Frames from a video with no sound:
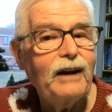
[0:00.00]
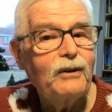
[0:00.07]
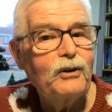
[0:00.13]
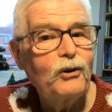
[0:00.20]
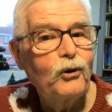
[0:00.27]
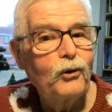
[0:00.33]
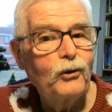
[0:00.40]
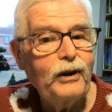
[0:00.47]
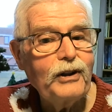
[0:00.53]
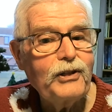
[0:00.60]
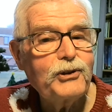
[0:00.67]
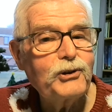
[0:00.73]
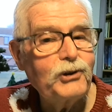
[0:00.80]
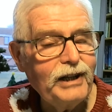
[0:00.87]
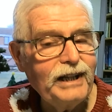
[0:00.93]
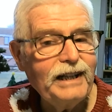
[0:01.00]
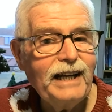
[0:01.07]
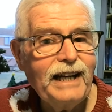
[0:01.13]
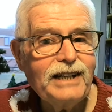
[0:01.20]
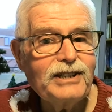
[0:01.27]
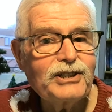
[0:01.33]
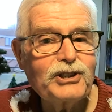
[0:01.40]
And only 3
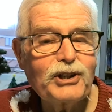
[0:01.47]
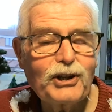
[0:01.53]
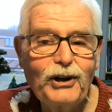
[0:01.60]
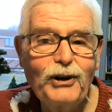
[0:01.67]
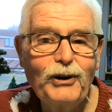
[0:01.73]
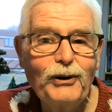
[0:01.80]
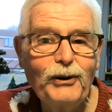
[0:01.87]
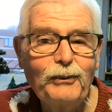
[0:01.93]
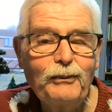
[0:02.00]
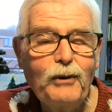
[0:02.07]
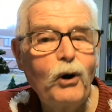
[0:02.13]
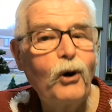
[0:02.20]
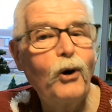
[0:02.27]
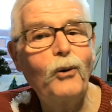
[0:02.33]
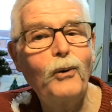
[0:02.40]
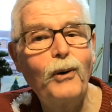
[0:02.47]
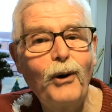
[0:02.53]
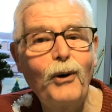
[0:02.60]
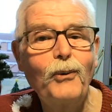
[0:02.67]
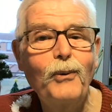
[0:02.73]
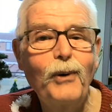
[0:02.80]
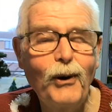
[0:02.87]
days to go. Ho,
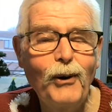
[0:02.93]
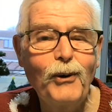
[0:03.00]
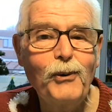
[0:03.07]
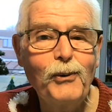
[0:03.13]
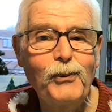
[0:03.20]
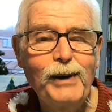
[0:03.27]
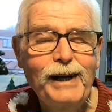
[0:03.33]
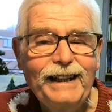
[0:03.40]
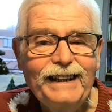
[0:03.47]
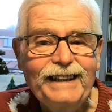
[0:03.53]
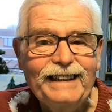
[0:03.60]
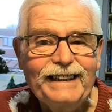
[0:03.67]
ho, ho.